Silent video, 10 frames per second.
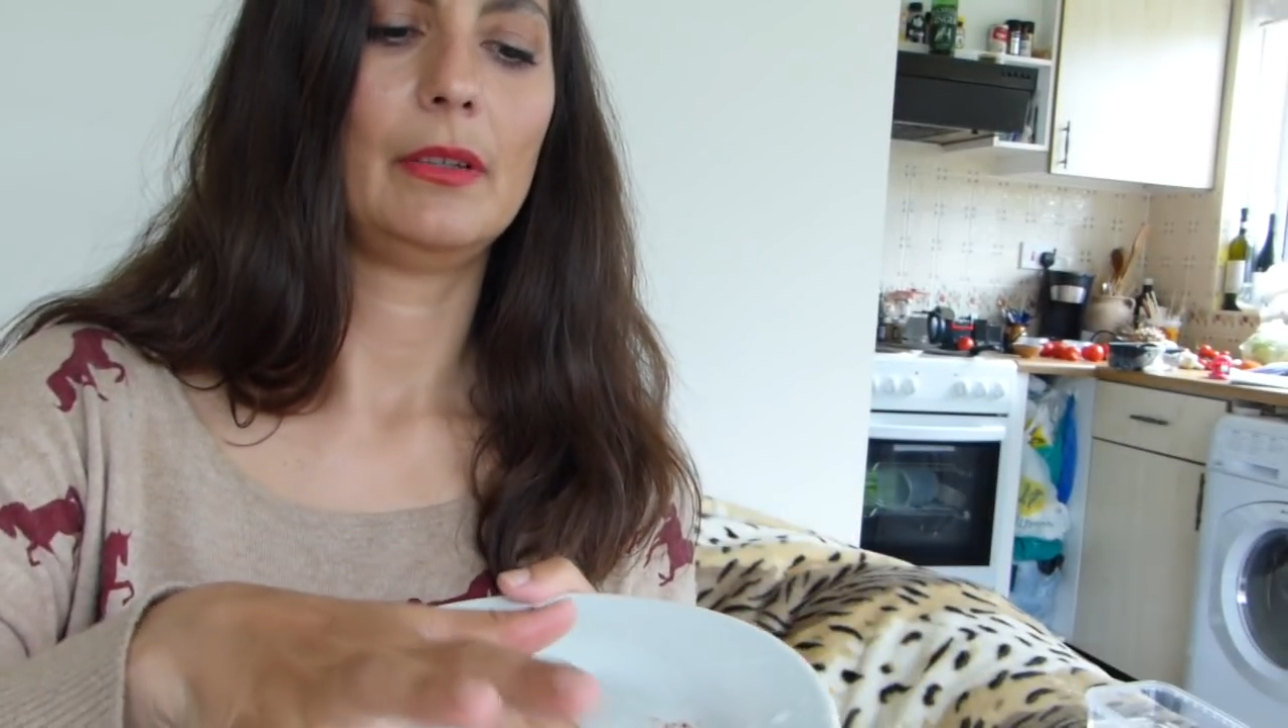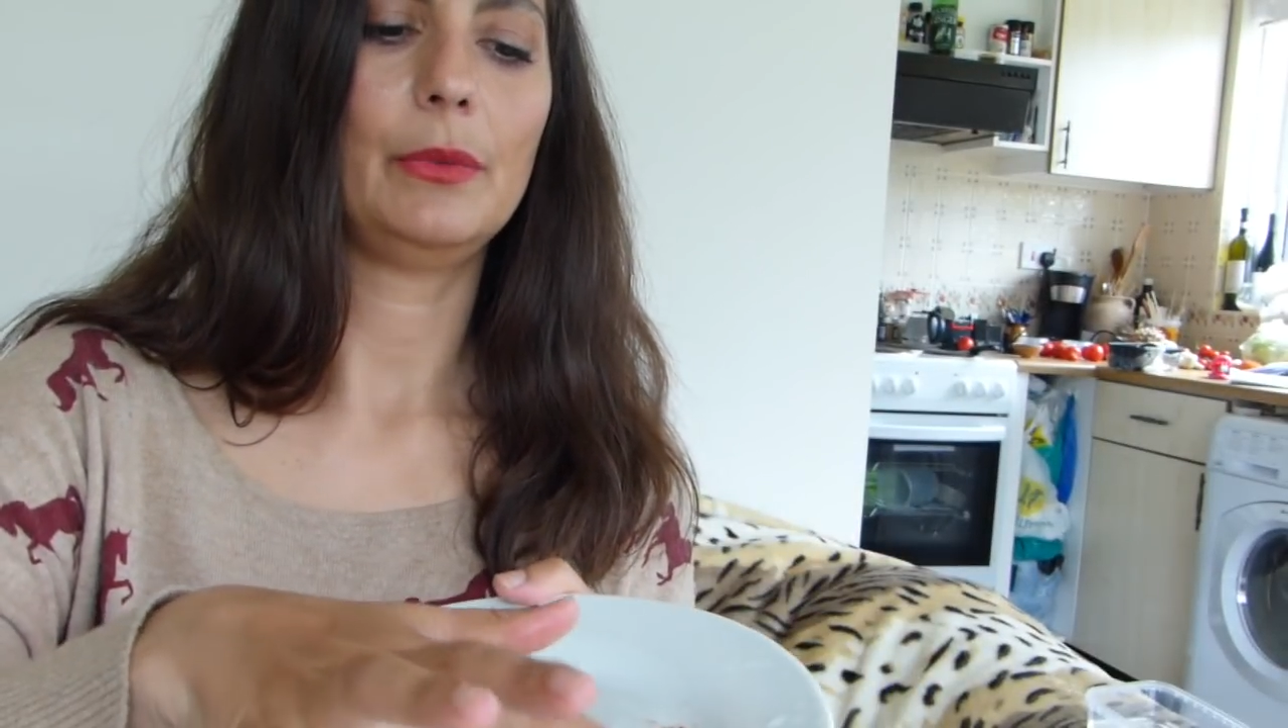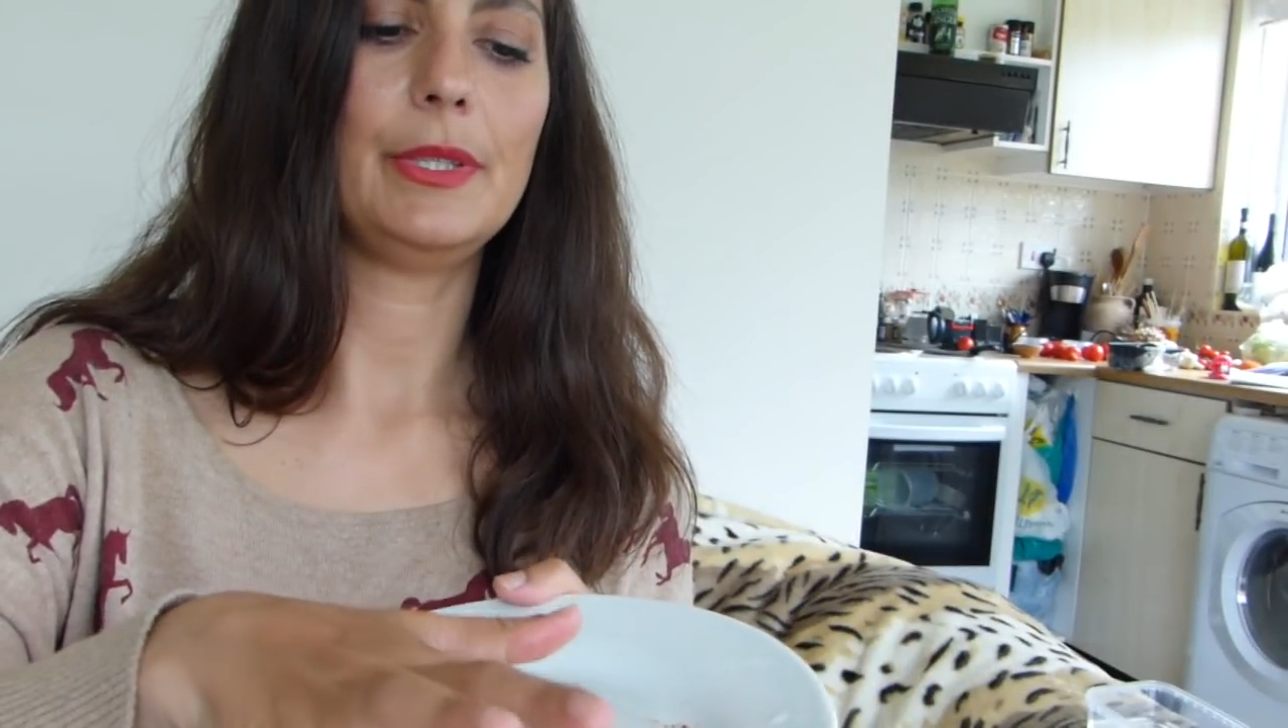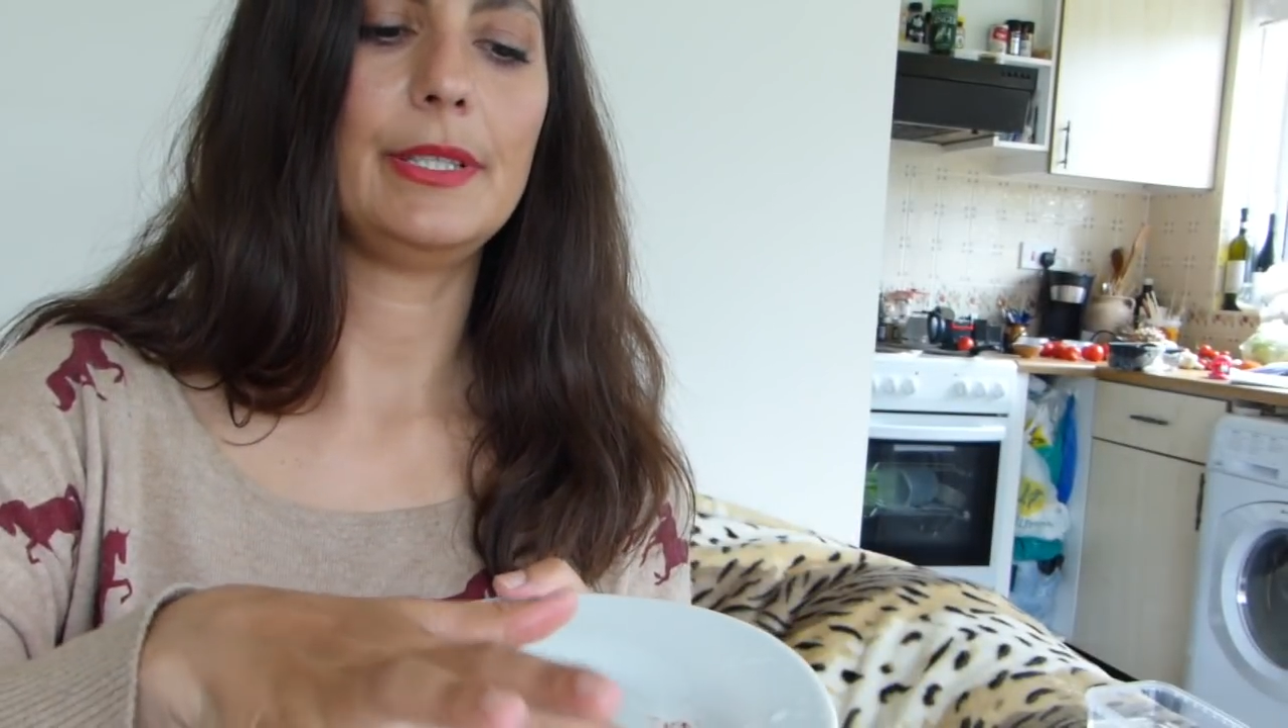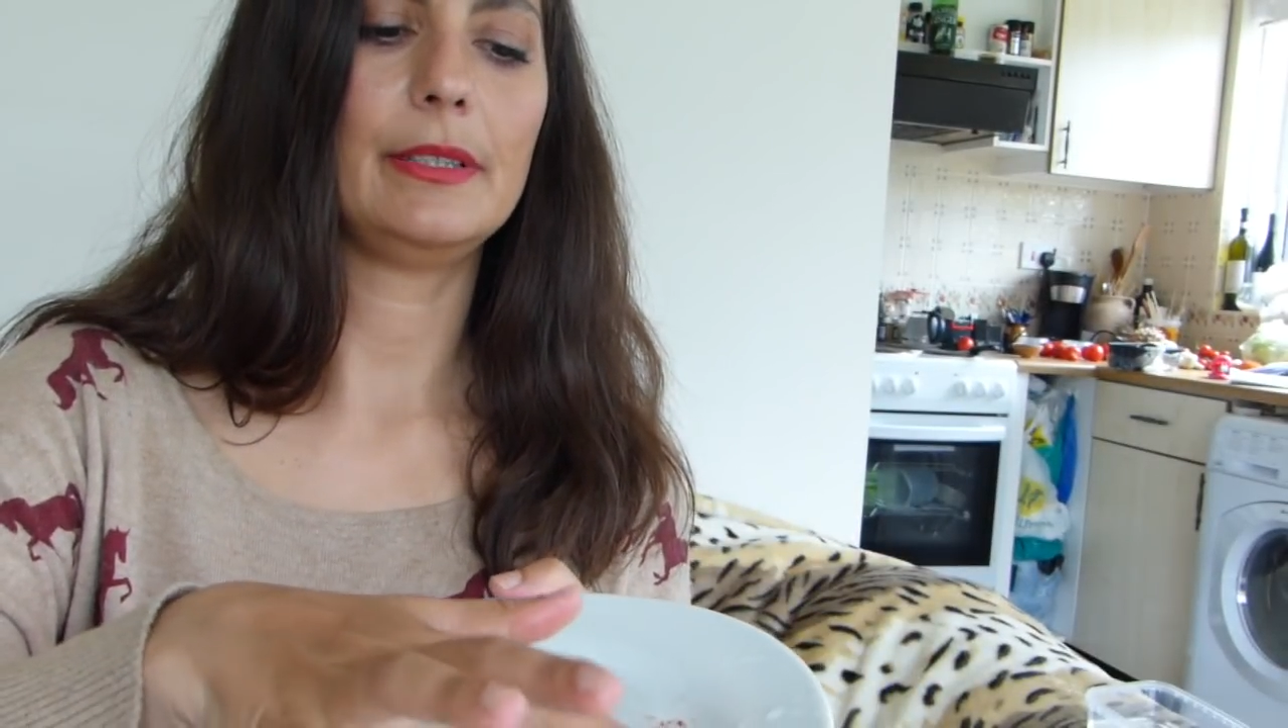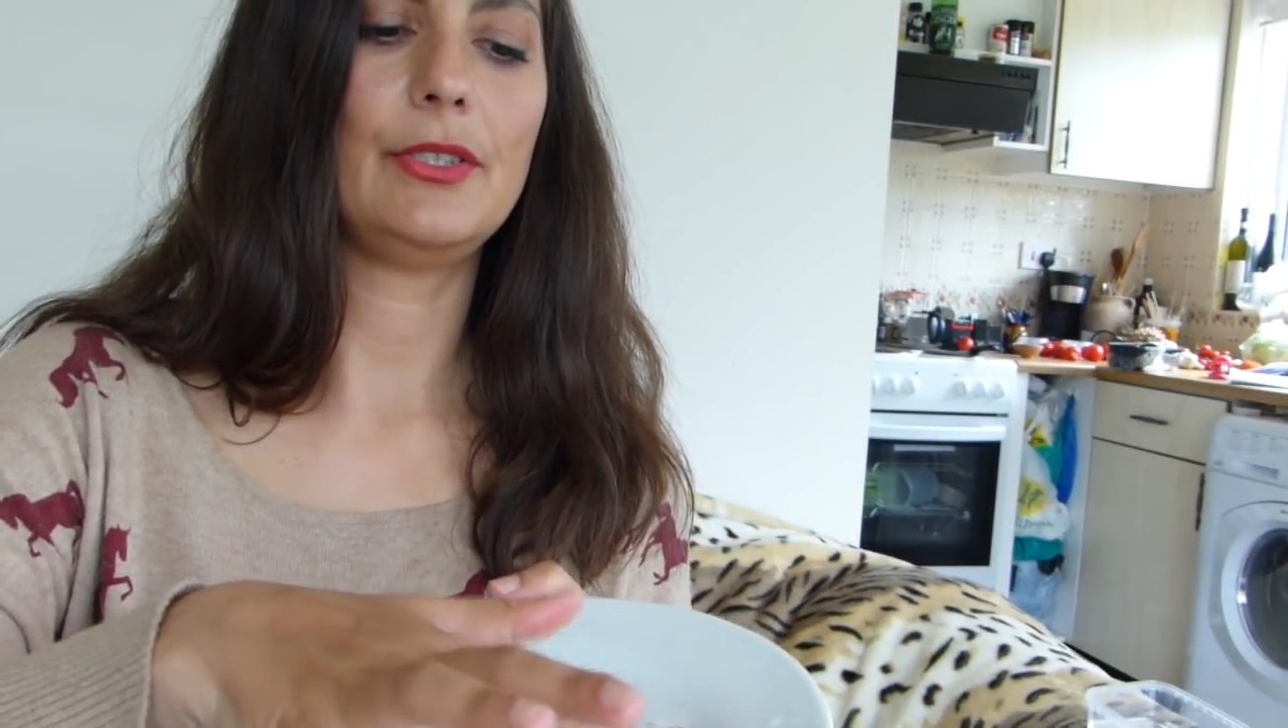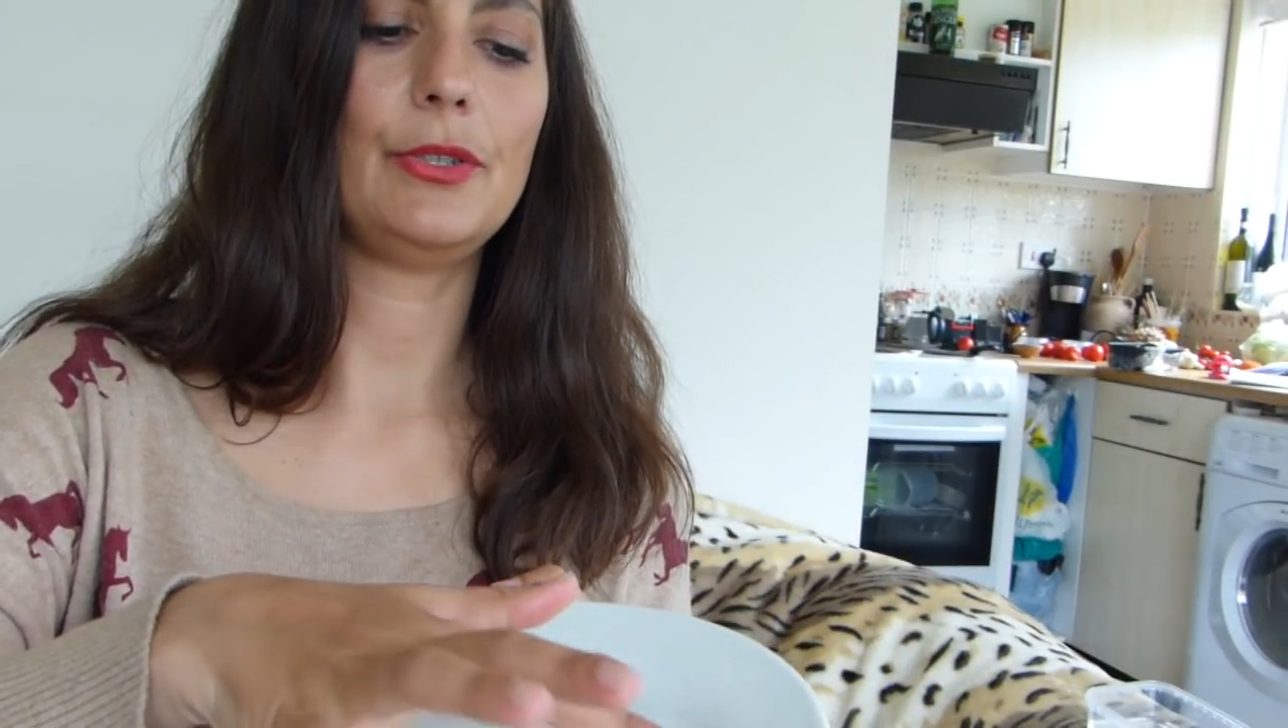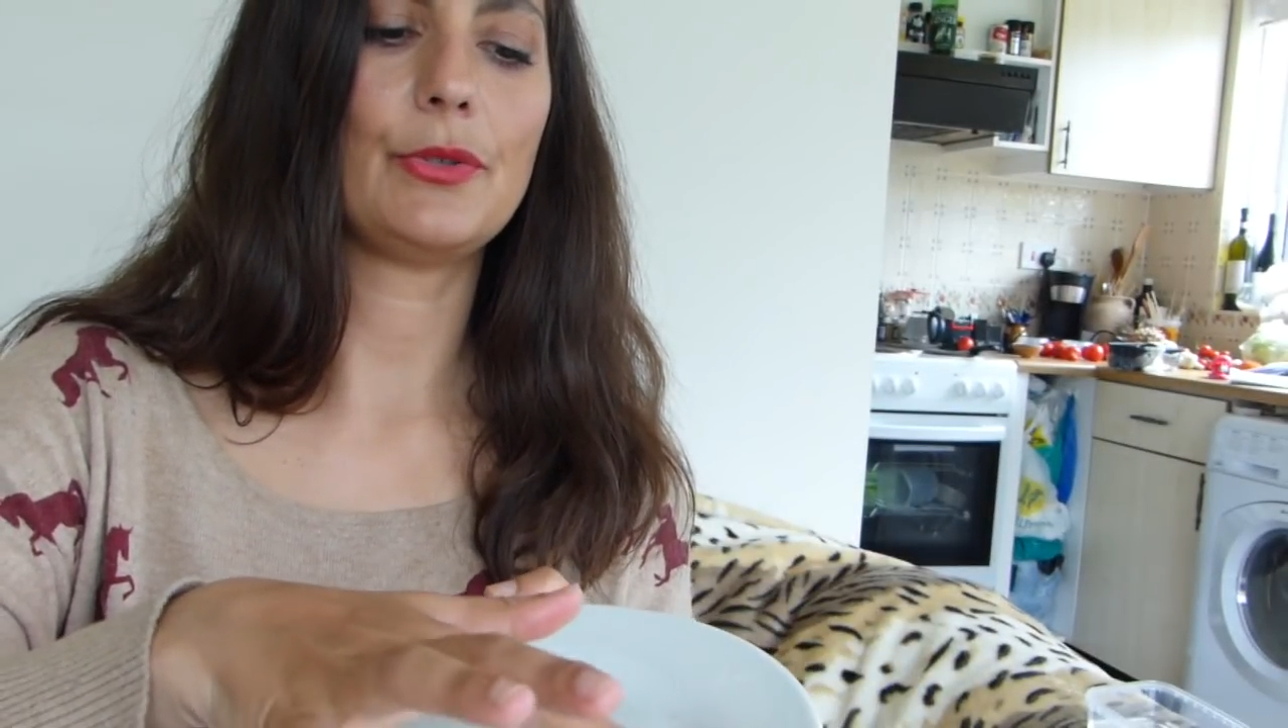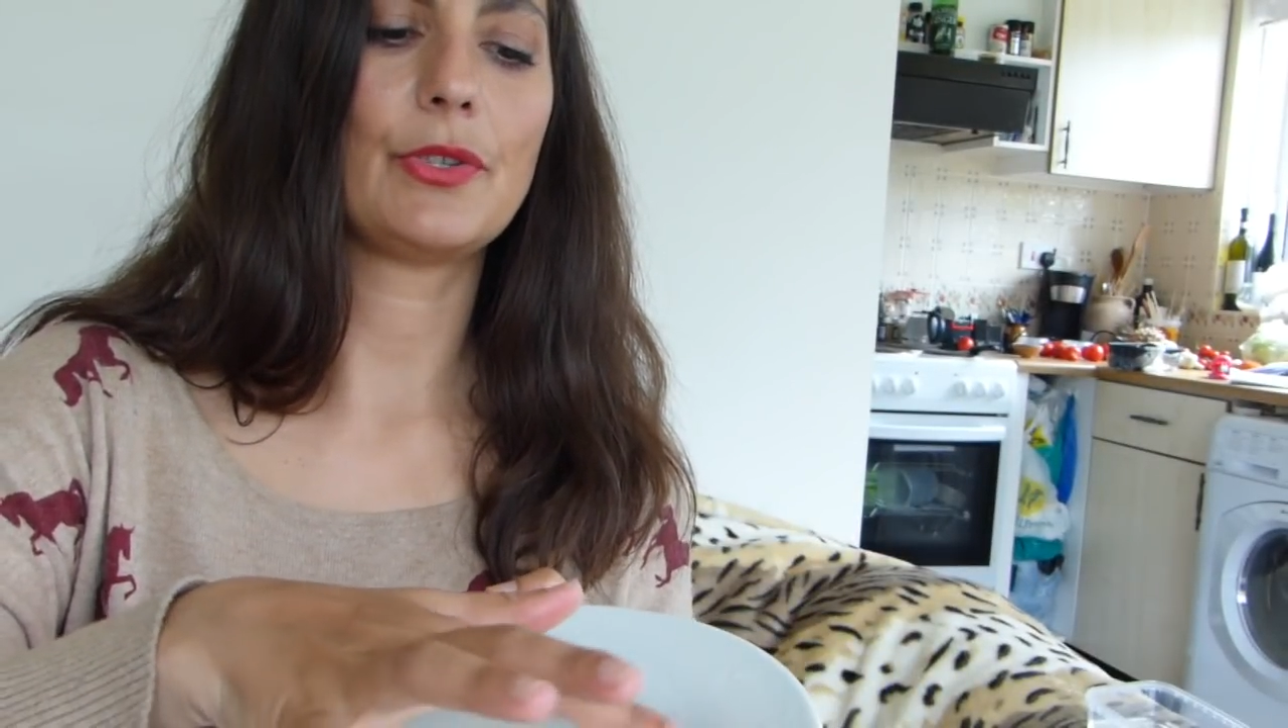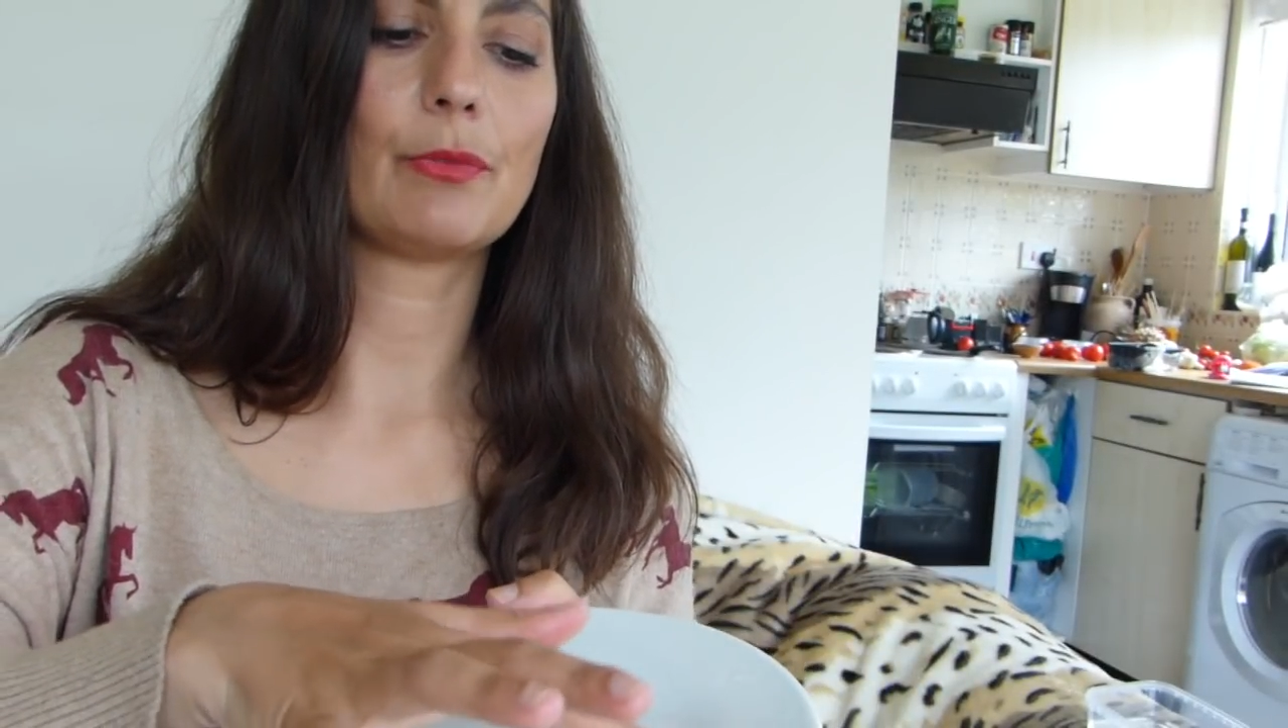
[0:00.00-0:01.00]
We did
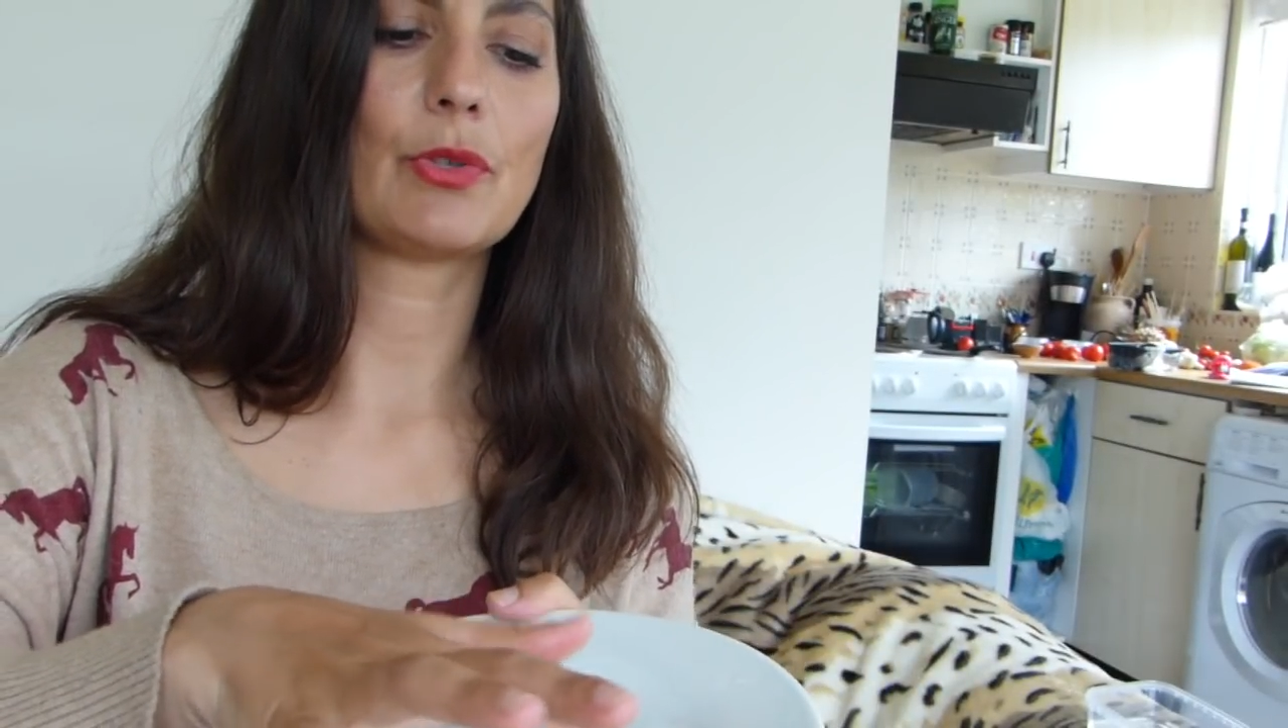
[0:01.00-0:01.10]
do some